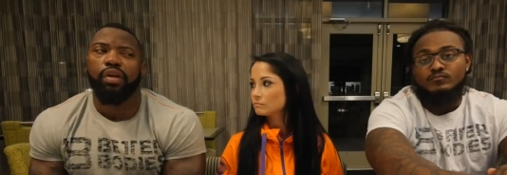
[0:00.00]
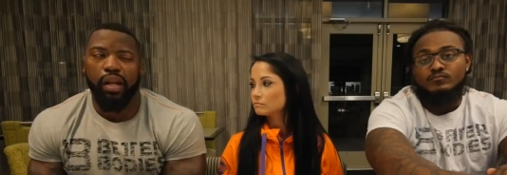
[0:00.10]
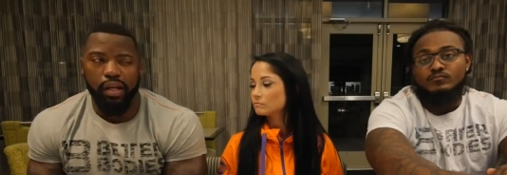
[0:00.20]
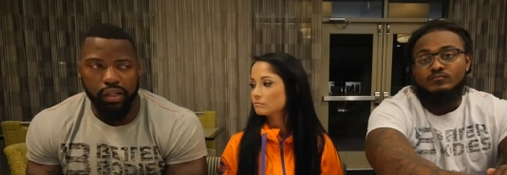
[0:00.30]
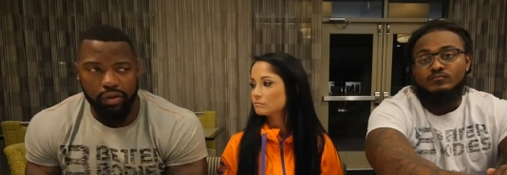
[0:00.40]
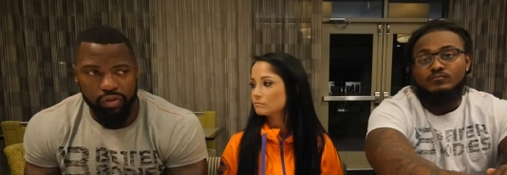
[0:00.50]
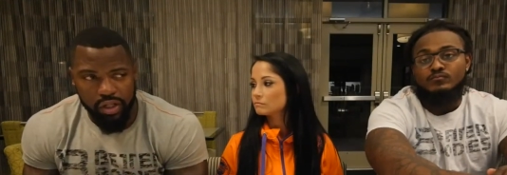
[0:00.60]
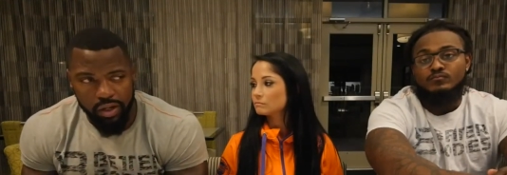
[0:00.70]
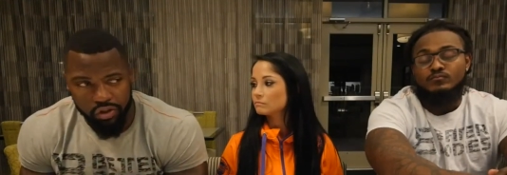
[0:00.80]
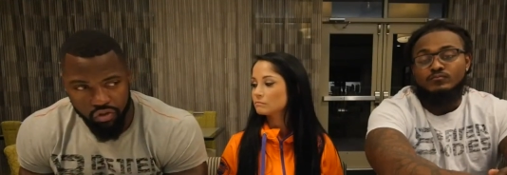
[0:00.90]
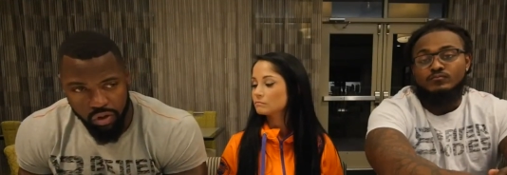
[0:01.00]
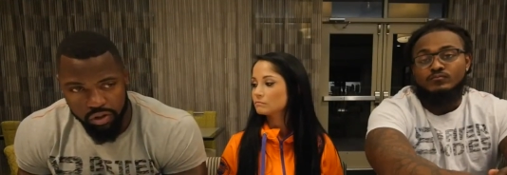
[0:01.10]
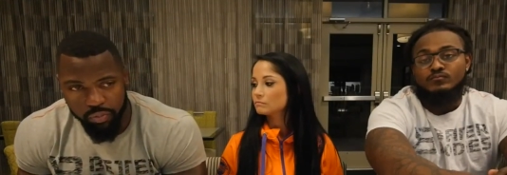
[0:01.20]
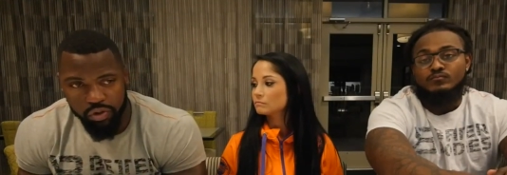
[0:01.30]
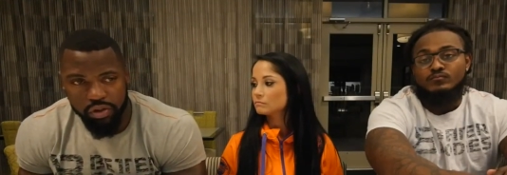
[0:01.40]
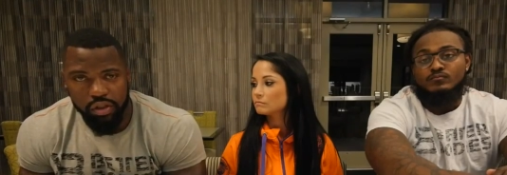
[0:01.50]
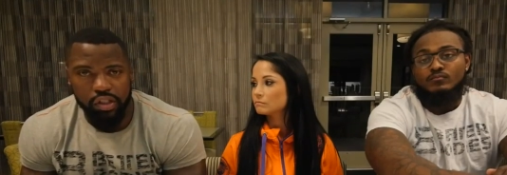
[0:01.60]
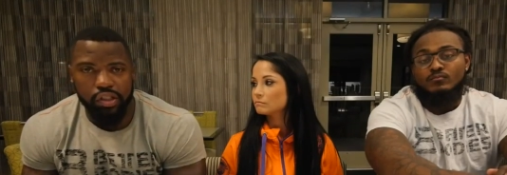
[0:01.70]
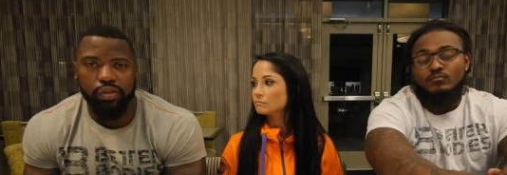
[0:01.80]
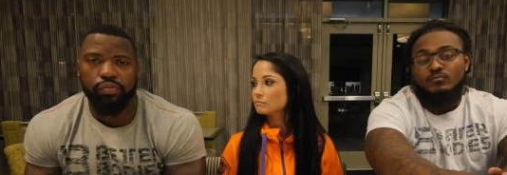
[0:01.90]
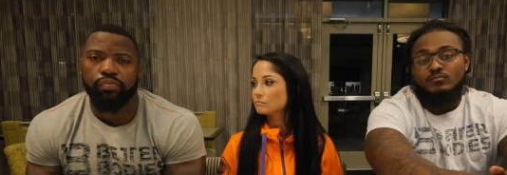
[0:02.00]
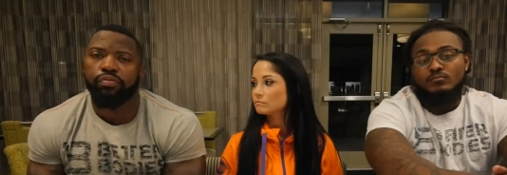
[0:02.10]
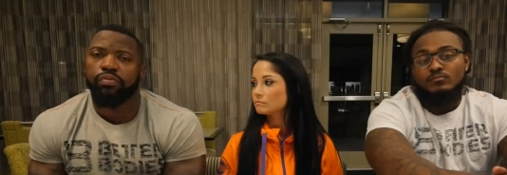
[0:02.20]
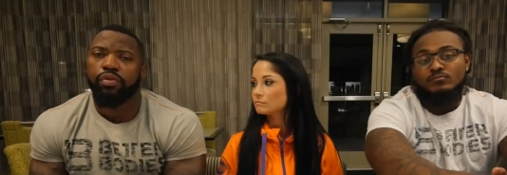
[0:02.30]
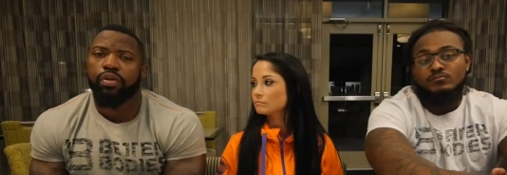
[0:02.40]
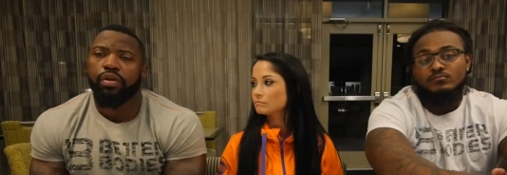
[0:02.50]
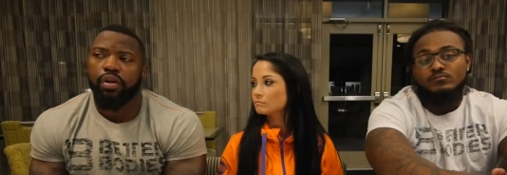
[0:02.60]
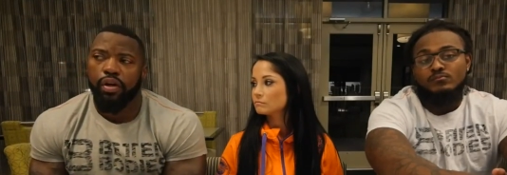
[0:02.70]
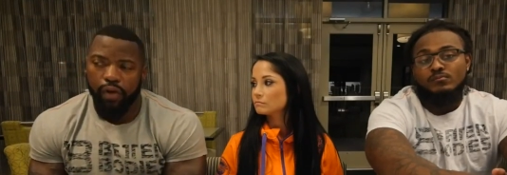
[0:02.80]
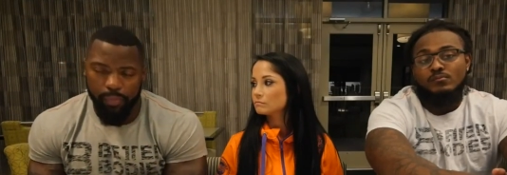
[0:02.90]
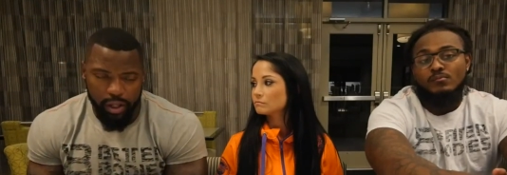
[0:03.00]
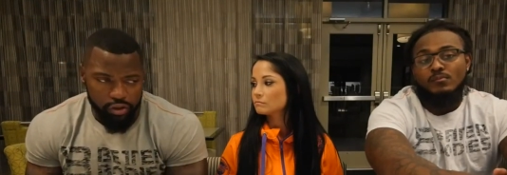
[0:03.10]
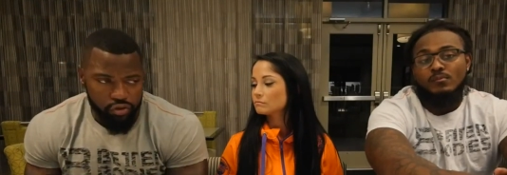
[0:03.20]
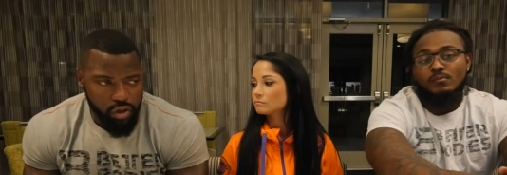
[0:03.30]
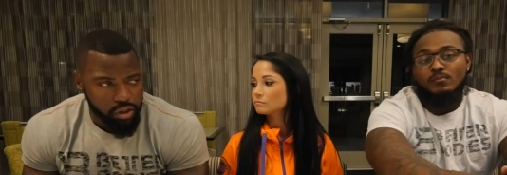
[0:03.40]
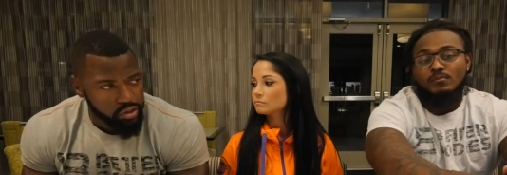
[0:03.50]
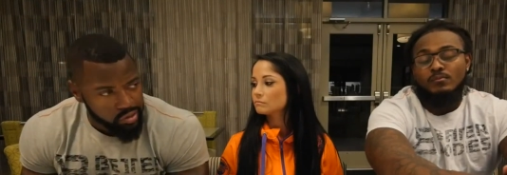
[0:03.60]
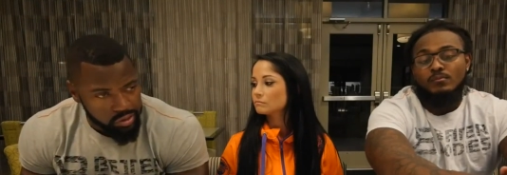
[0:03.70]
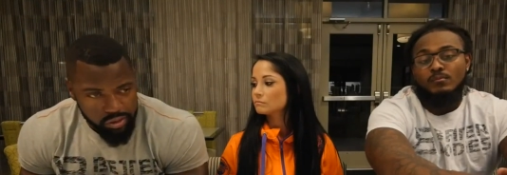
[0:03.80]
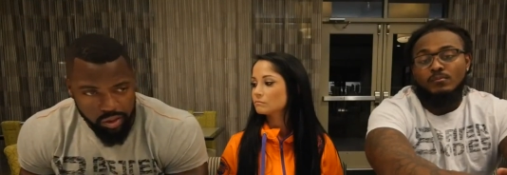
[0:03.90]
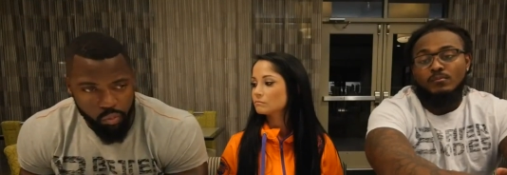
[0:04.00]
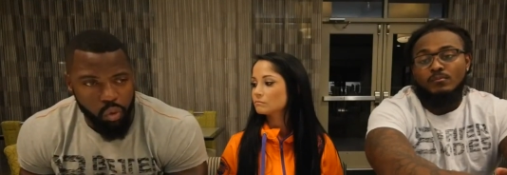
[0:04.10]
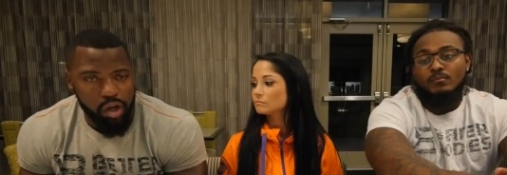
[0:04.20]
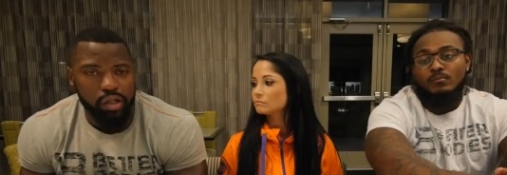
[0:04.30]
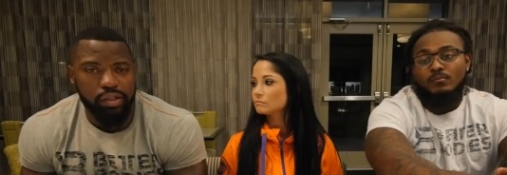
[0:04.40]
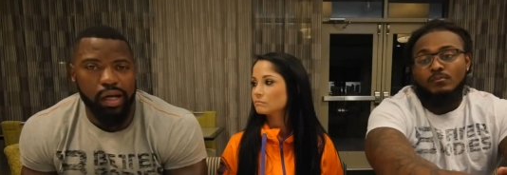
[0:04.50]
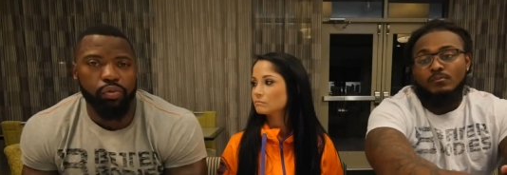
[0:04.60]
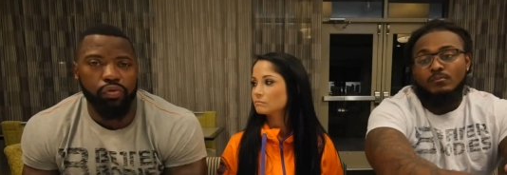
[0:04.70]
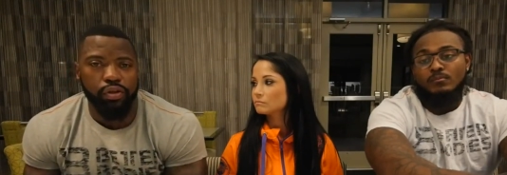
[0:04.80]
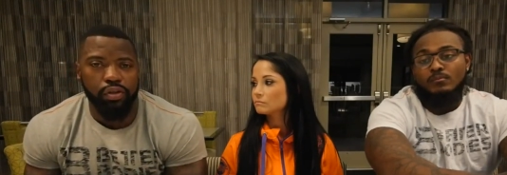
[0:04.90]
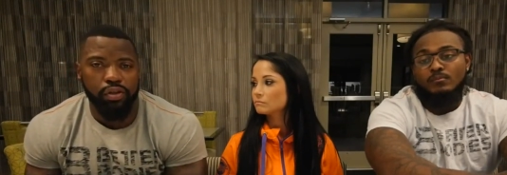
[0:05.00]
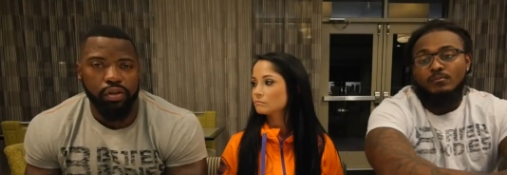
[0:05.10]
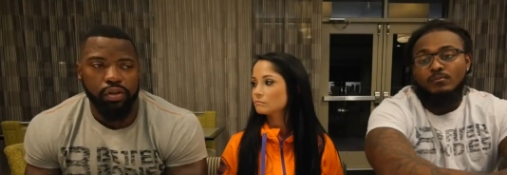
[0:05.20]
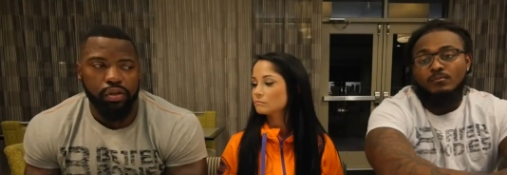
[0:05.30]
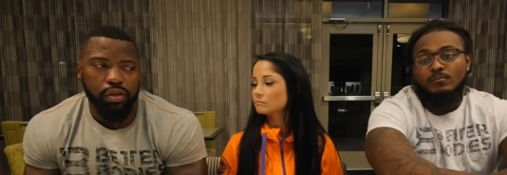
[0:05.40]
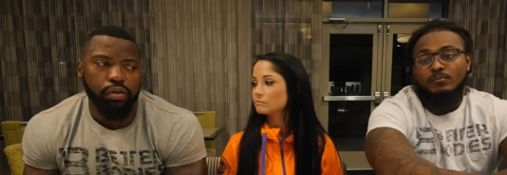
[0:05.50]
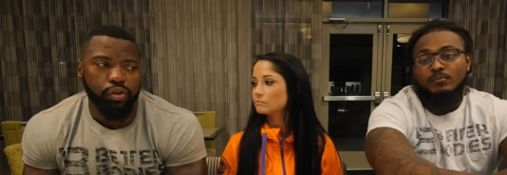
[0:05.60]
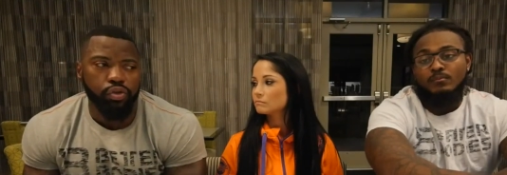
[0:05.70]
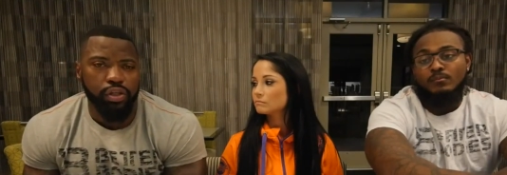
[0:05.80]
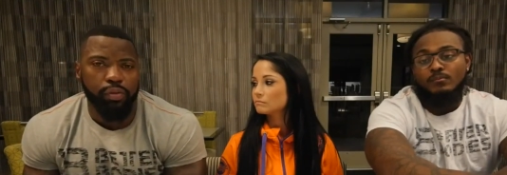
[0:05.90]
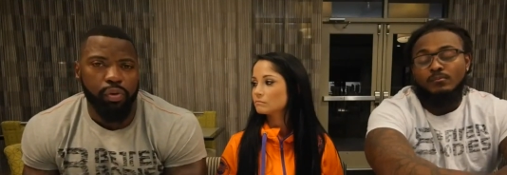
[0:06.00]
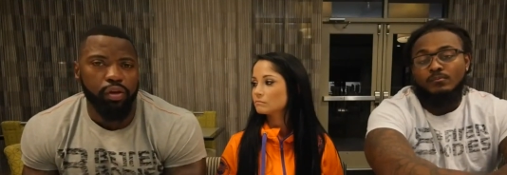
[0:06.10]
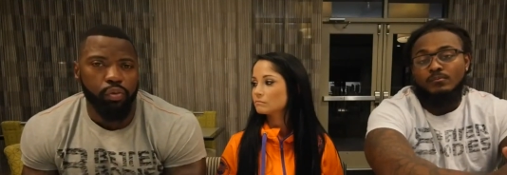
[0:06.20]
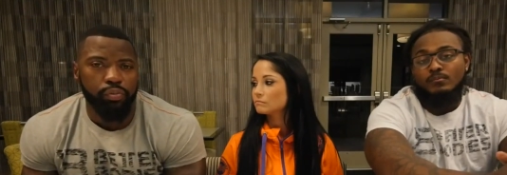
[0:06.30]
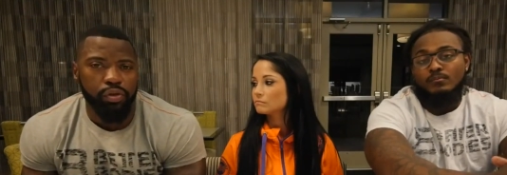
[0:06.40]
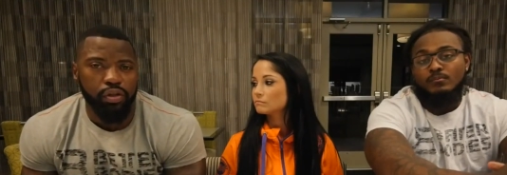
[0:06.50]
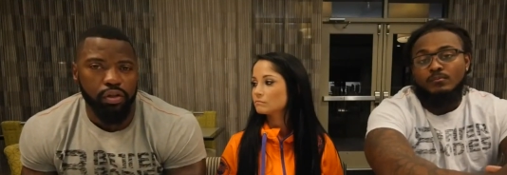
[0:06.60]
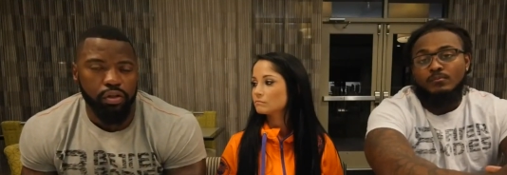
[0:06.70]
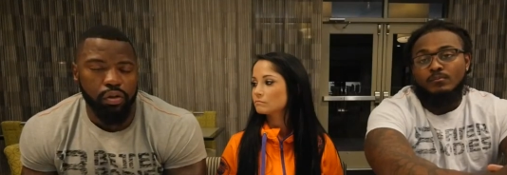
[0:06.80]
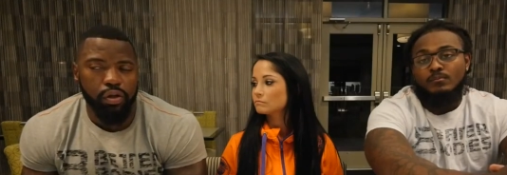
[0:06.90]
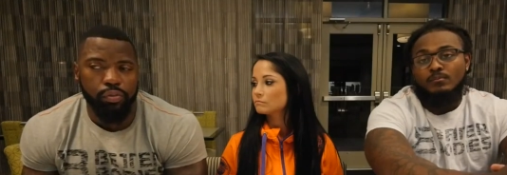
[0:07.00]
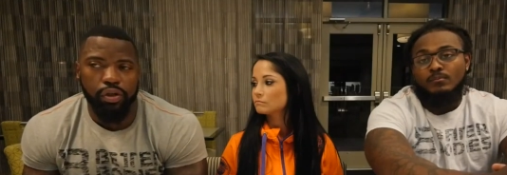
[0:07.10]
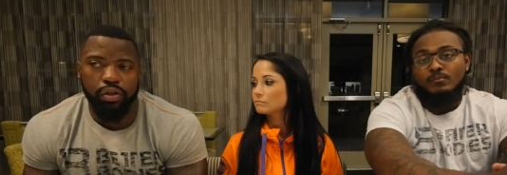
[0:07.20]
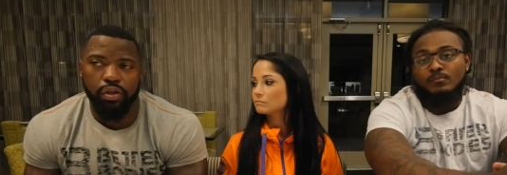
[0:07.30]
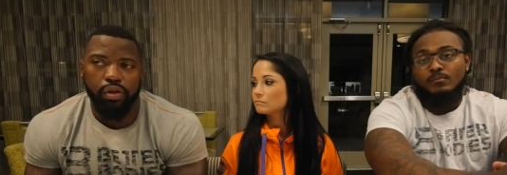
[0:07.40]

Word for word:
Speaker 1: at any given time, the strongest person in the gym. If I'm not the strongest, it's one of the top three. And usually they probably with me, you know what I mean?